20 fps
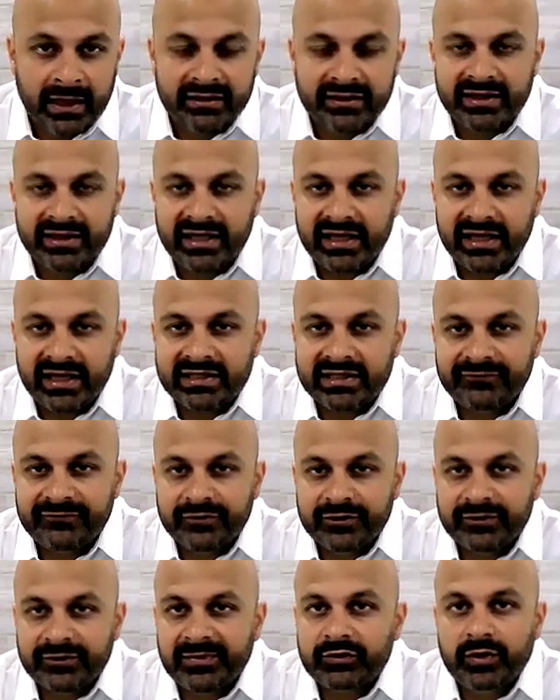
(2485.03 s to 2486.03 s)
The key
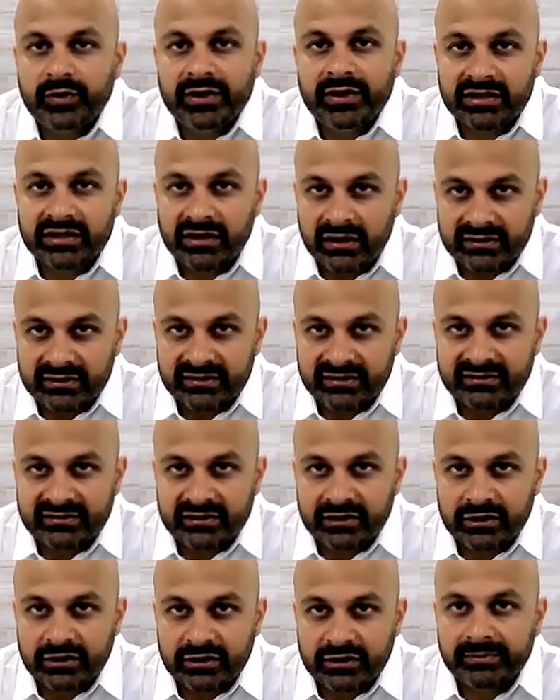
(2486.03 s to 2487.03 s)
difference between autologous
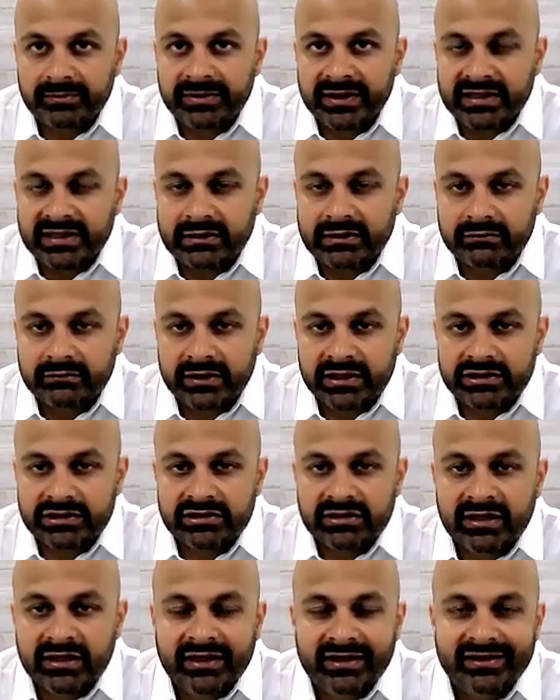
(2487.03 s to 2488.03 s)
serum and platelet
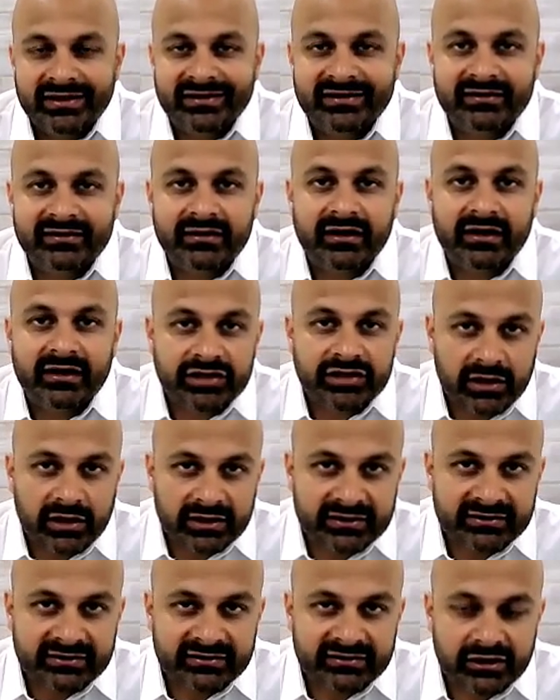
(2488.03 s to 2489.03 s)
rich is
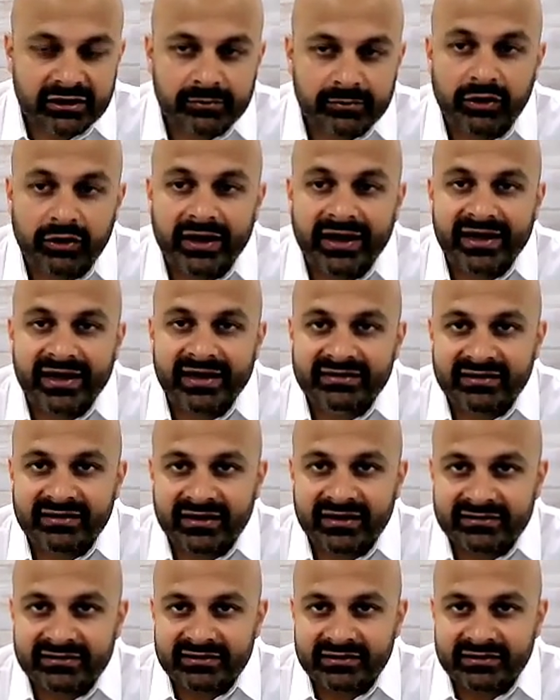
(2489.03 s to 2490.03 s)
autologous serum or
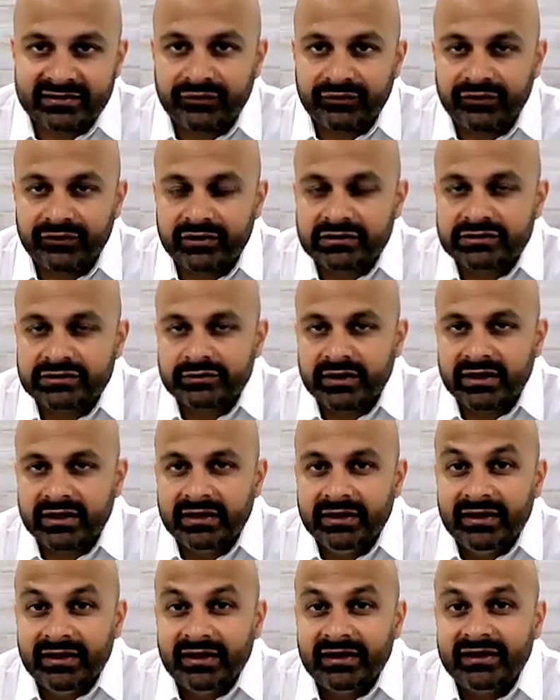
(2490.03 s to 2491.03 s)
ASET, as I referred to it,
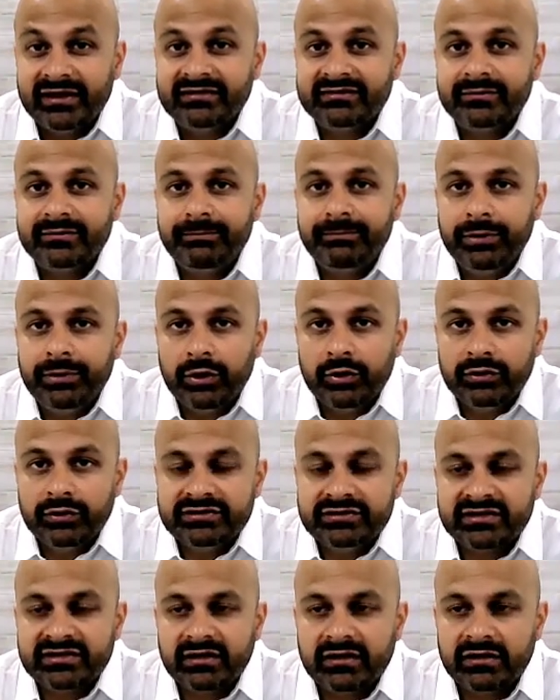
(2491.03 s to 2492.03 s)
is
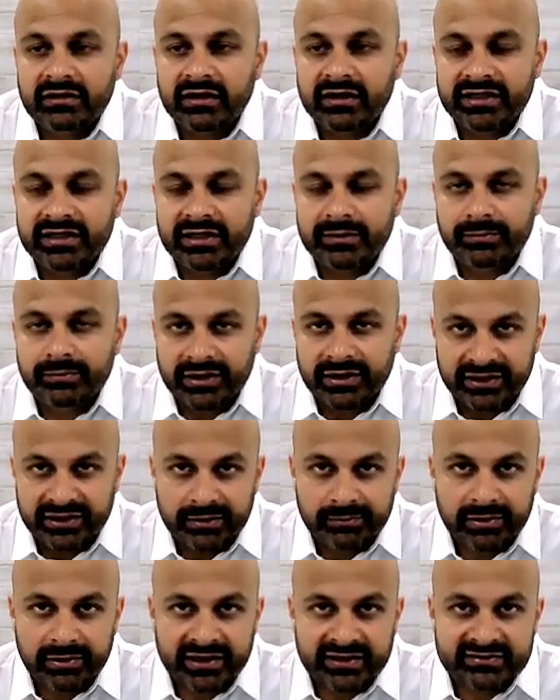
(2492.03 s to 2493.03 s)
post clotted blood.
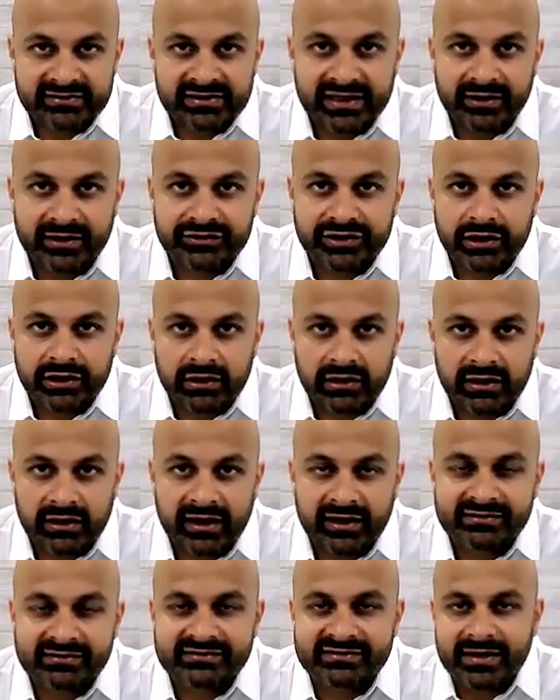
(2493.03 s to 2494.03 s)
The blood is allowed to
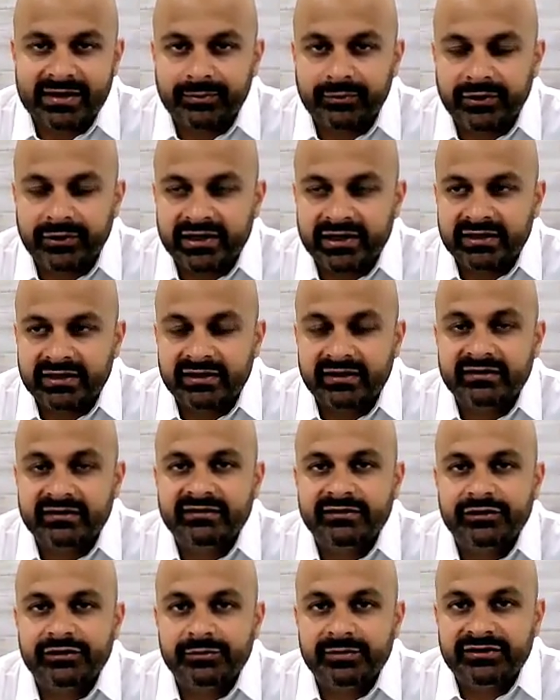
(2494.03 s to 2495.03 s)
clot, separated, and the
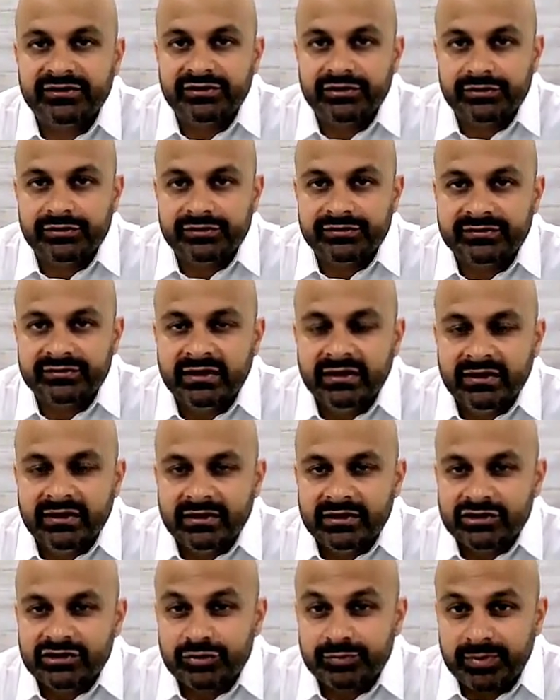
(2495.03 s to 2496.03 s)
serum is used
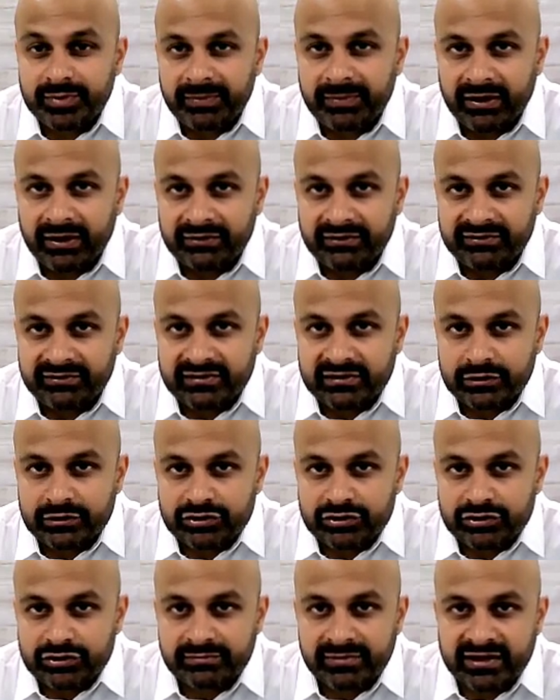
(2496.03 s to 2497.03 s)
to prepare the
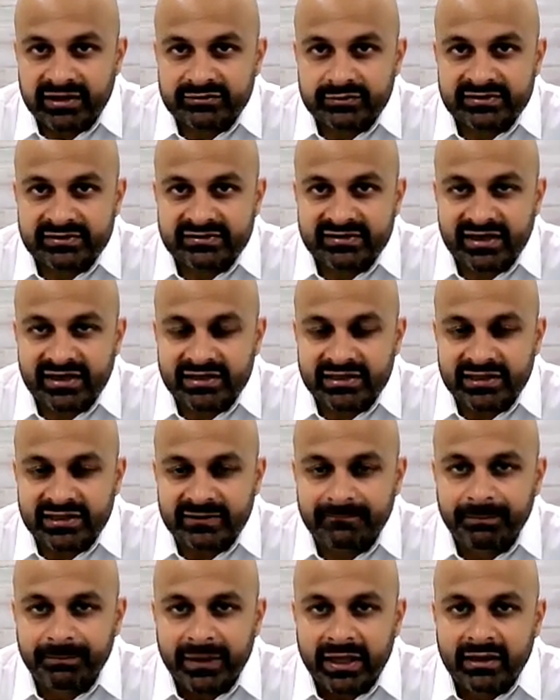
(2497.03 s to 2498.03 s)
solution mixed with saline.